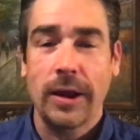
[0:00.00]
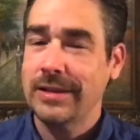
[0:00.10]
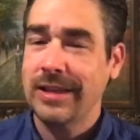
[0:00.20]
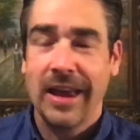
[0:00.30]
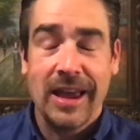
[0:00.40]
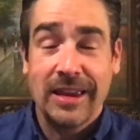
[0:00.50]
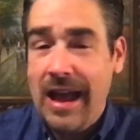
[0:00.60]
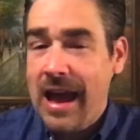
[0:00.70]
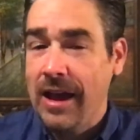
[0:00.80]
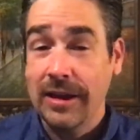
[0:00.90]
Because,
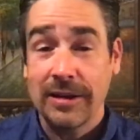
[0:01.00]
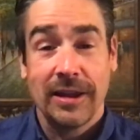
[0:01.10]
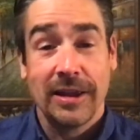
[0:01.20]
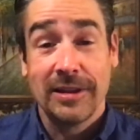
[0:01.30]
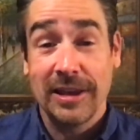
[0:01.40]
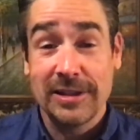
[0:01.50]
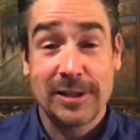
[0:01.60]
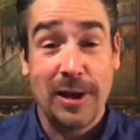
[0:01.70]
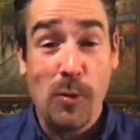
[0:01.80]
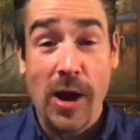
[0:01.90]
in
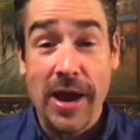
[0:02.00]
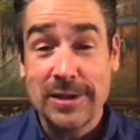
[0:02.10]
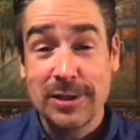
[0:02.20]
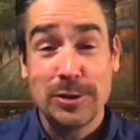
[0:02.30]
some ways,